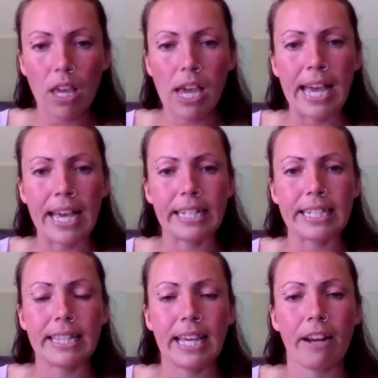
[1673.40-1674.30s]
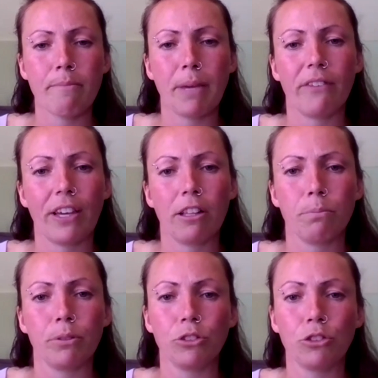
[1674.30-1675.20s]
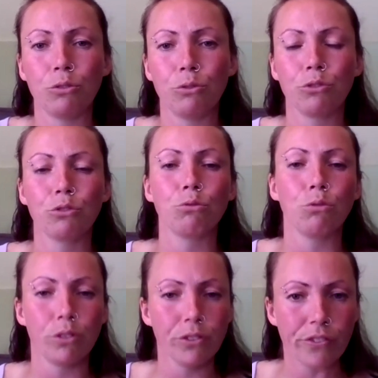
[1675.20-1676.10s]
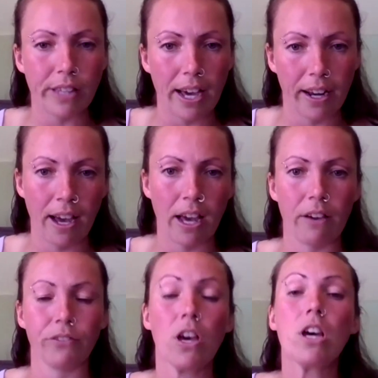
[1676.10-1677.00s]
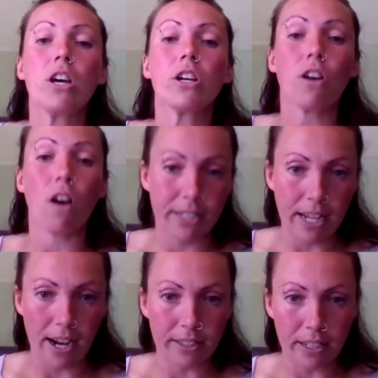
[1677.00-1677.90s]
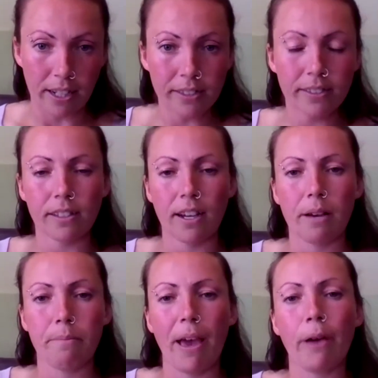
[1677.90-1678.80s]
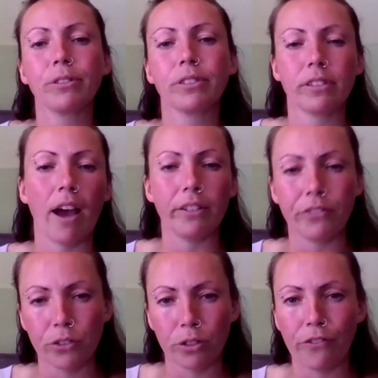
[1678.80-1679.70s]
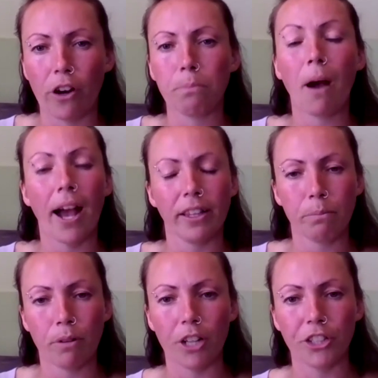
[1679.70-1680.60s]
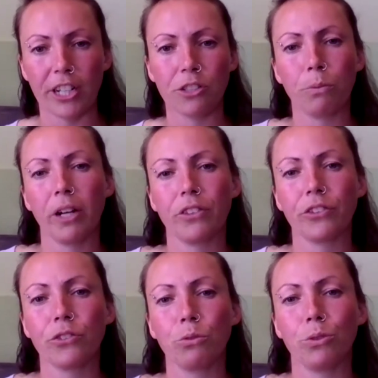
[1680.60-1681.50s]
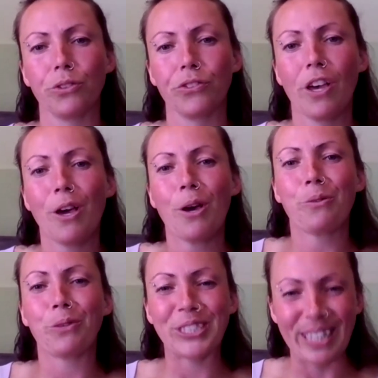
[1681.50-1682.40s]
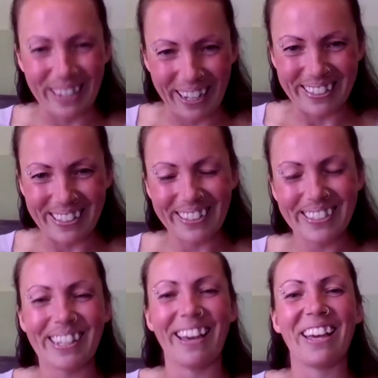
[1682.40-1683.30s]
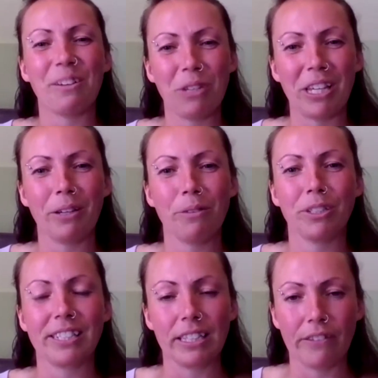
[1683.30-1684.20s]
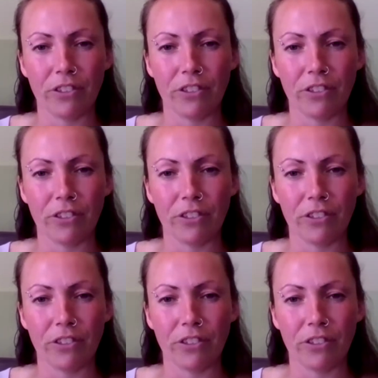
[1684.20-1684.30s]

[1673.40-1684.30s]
and they are made available to schools that have contacted us um, outside of sort of our pilot project where the schools were selected and we would deliver